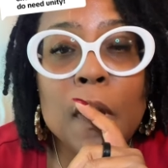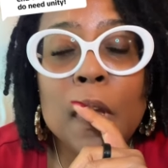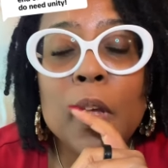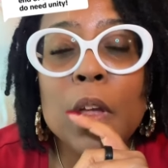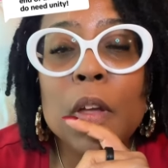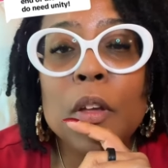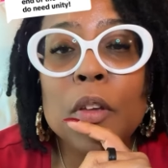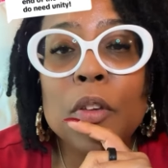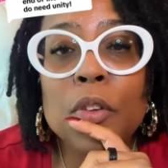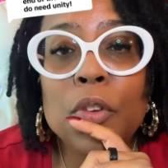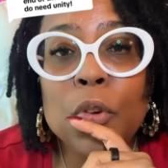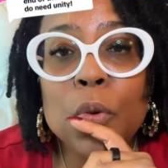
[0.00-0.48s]

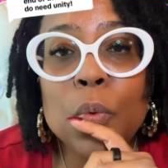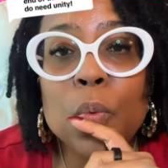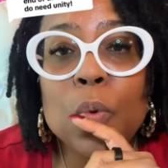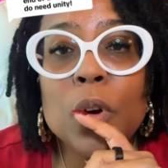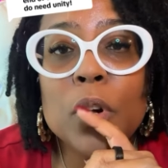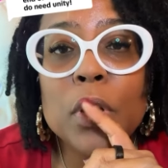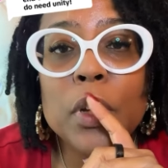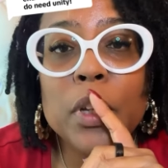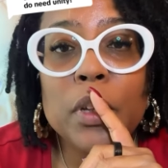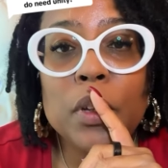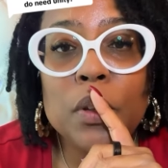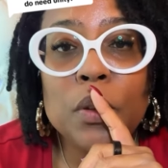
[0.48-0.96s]
You want
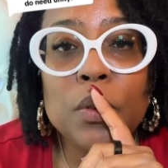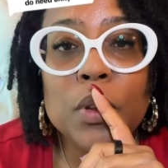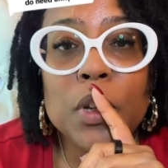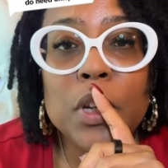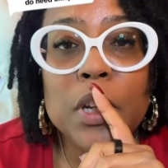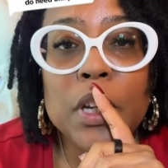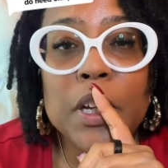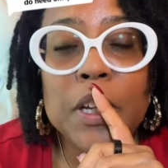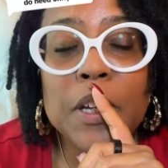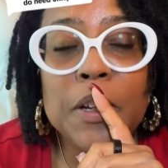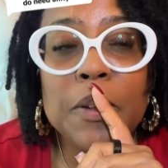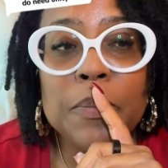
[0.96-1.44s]

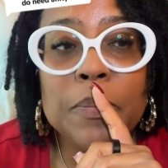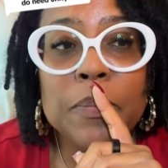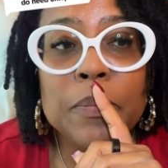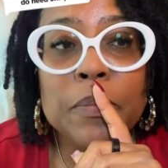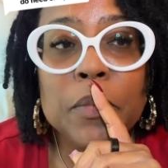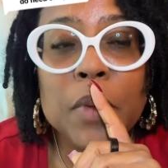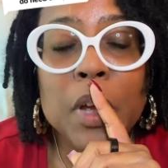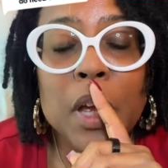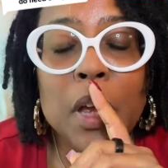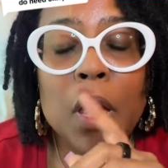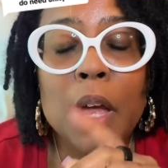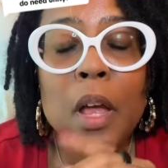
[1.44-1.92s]
unity?
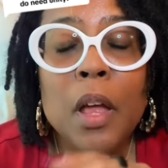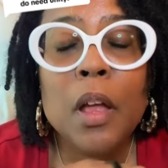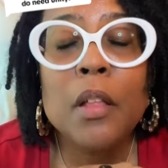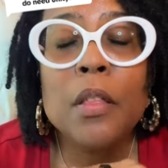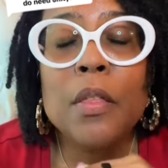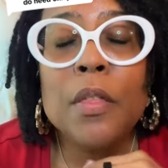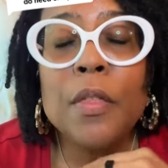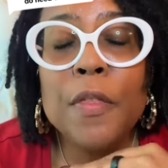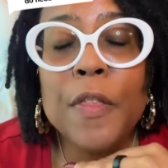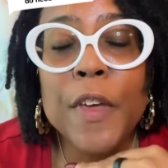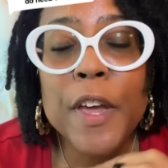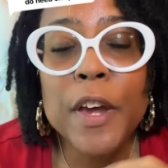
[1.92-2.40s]

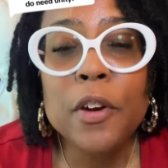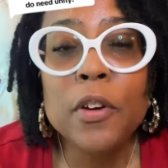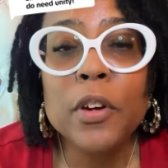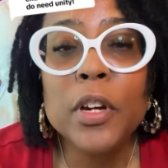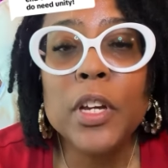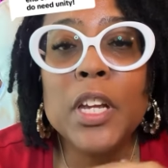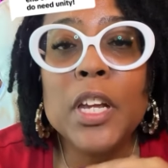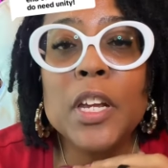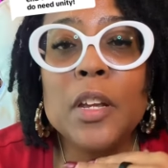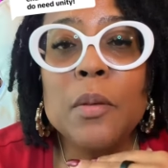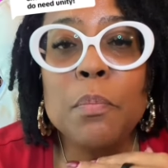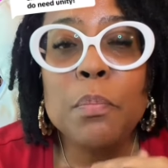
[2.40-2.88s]
There
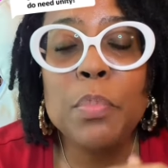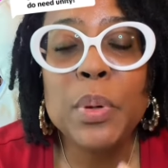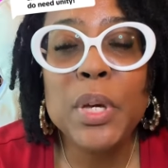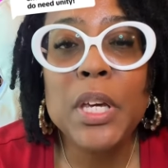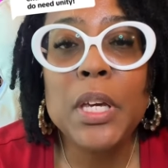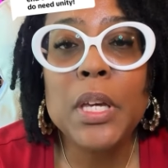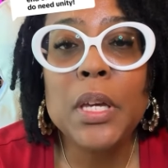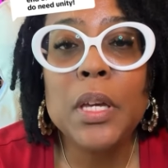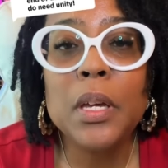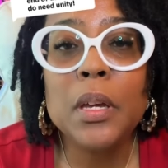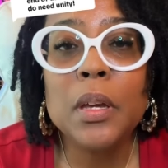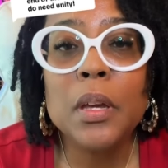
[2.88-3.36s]
can
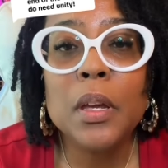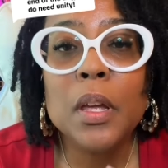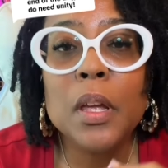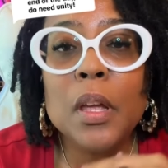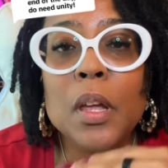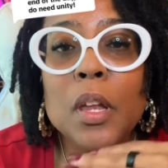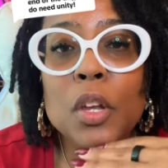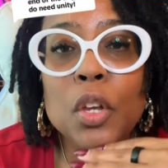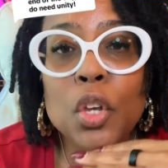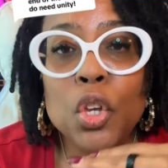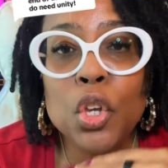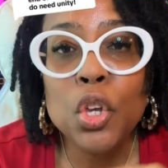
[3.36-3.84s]
be
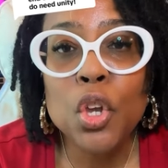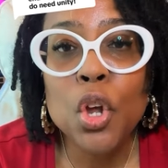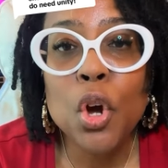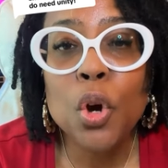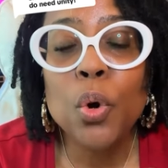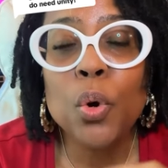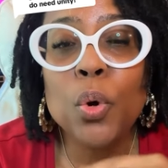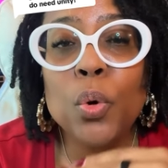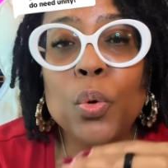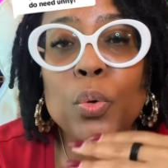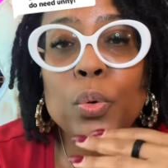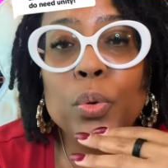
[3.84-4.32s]

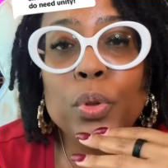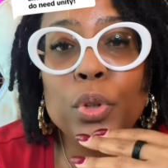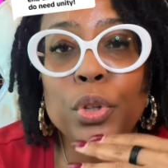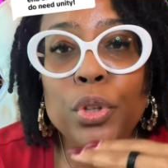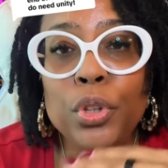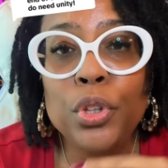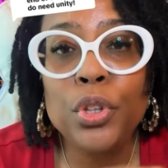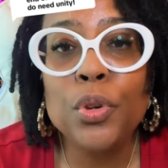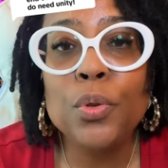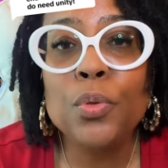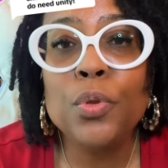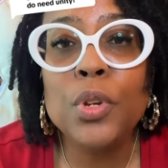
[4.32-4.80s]
no
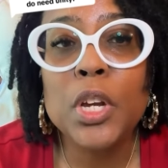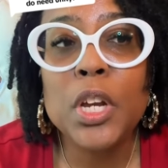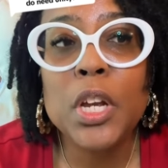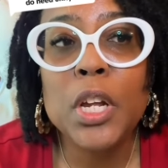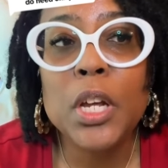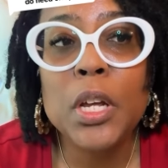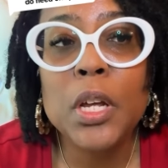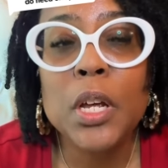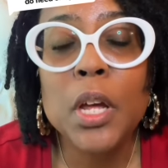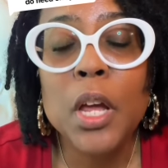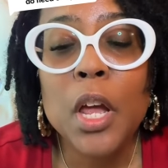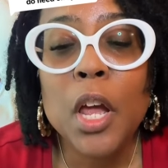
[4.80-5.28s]
unity
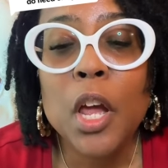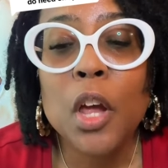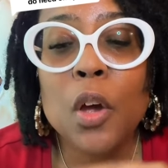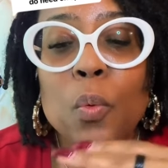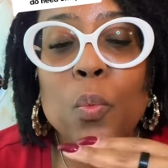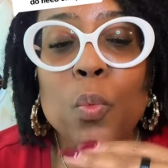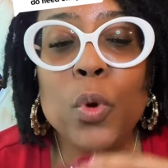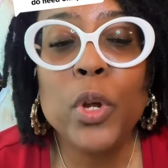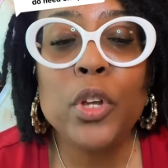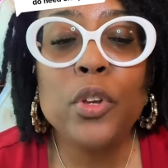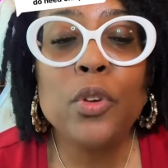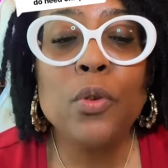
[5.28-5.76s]

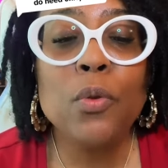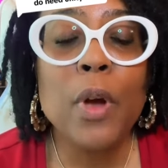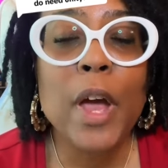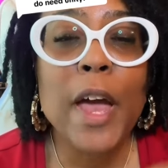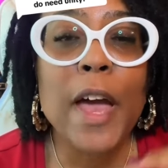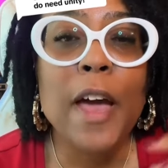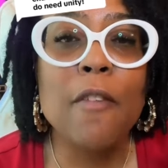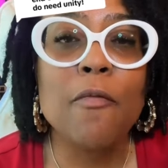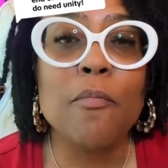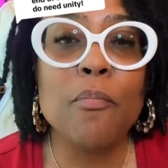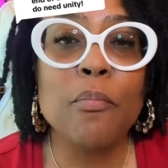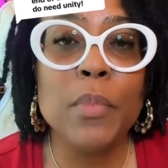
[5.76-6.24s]
when you
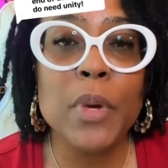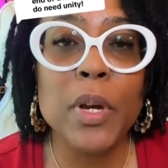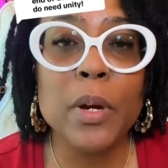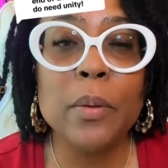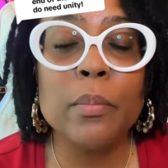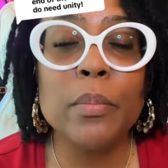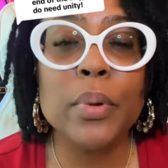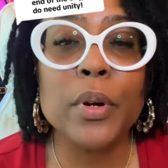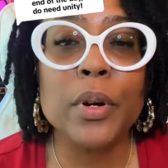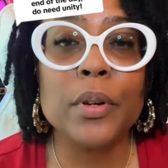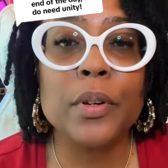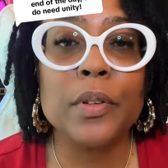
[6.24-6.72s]
have
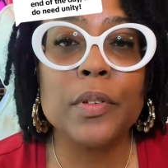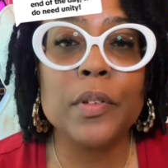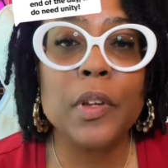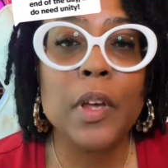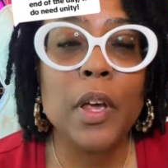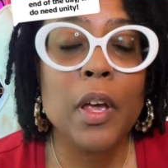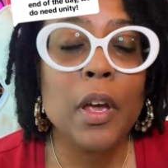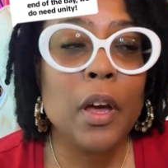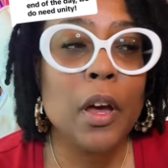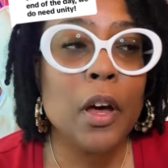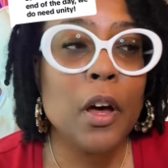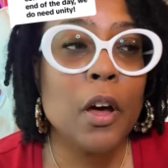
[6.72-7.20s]
members
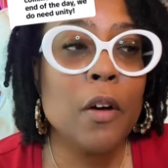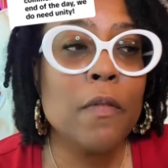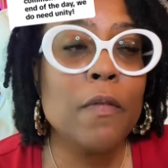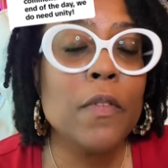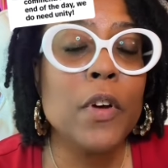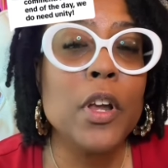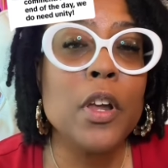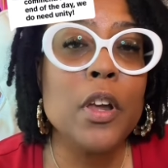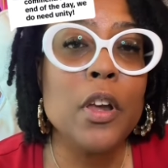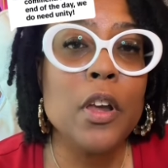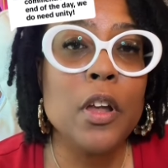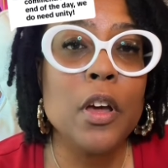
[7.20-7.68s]
of
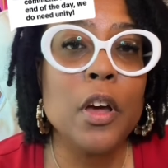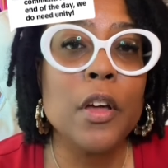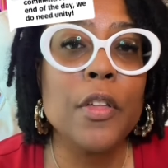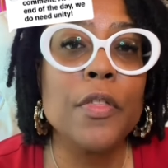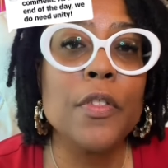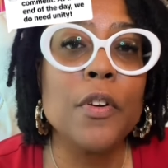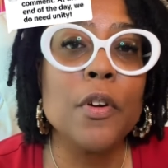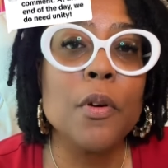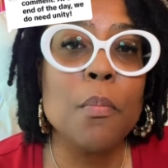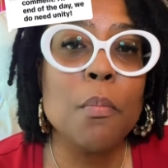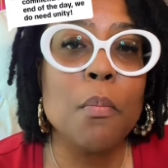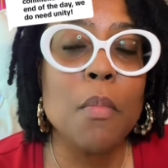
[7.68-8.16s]
another
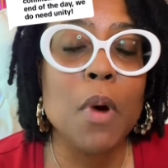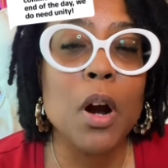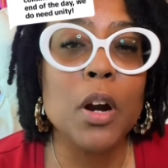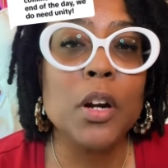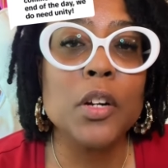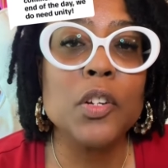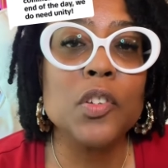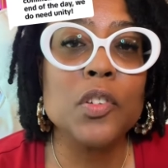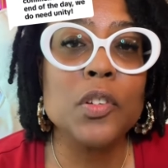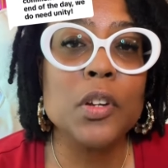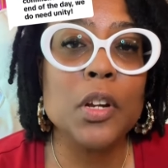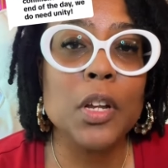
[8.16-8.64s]

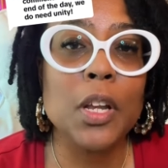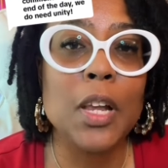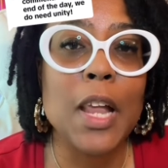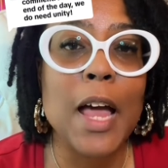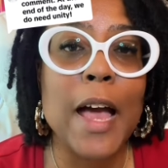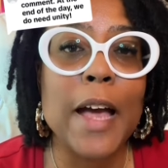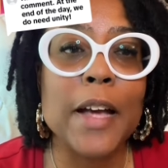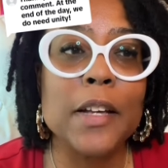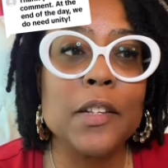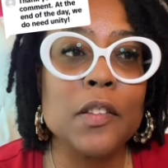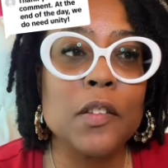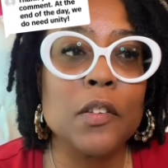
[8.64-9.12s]

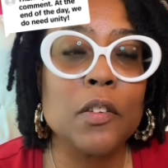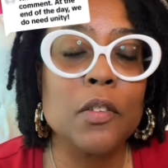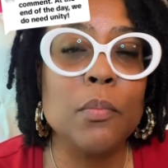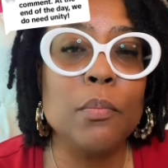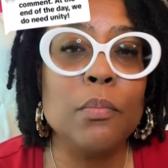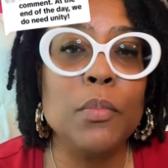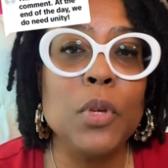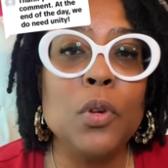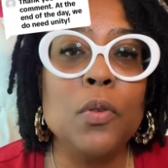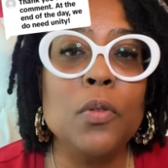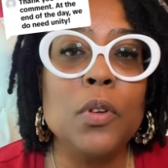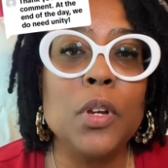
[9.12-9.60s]
marginalized
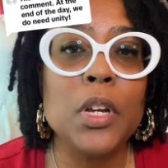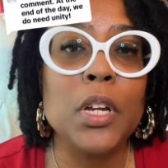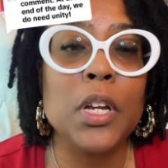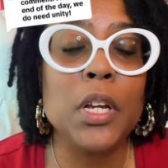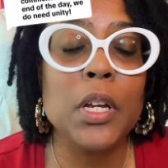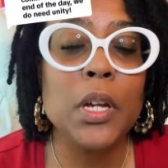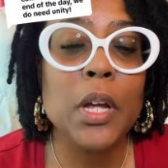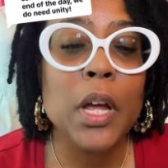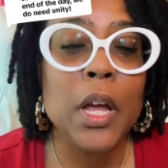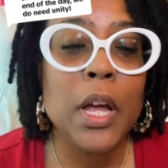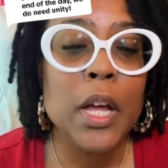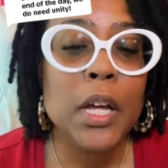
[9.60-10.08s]
community
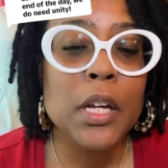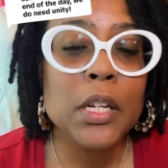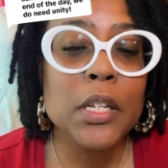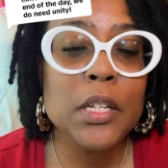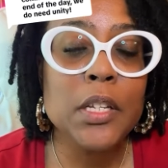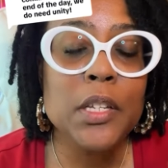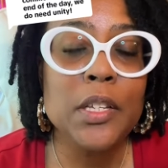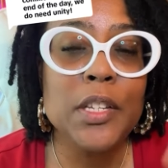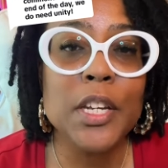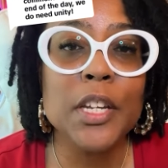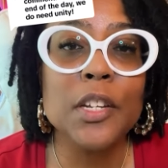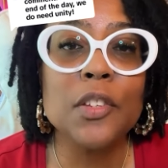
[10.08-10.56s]

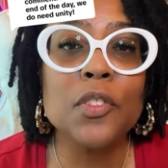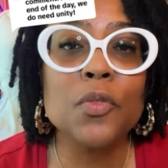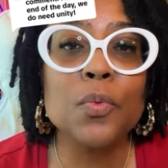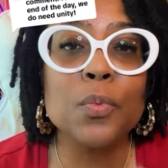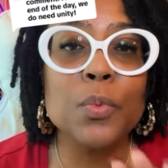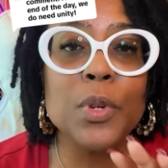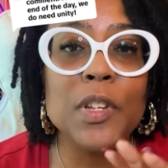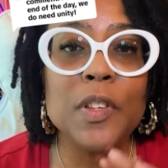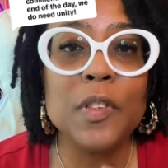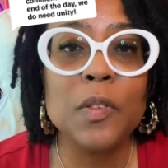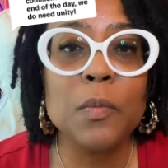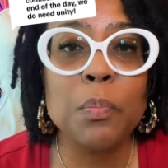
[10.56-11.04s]

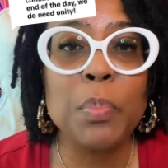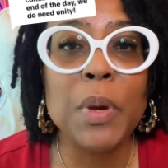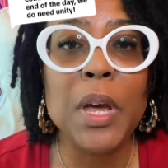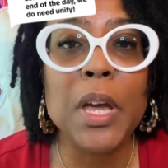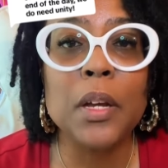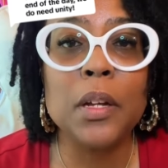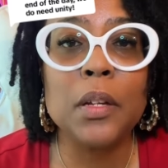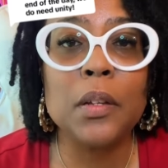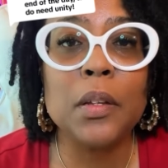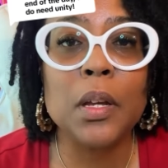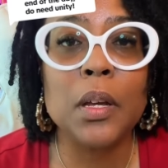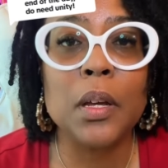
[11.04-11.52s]

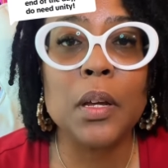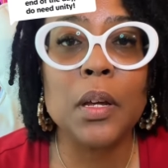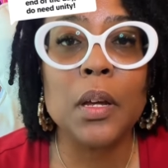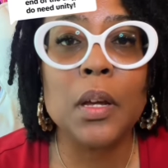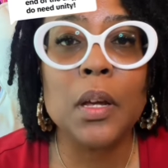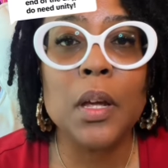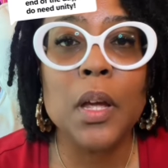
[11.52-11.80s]
disrespecting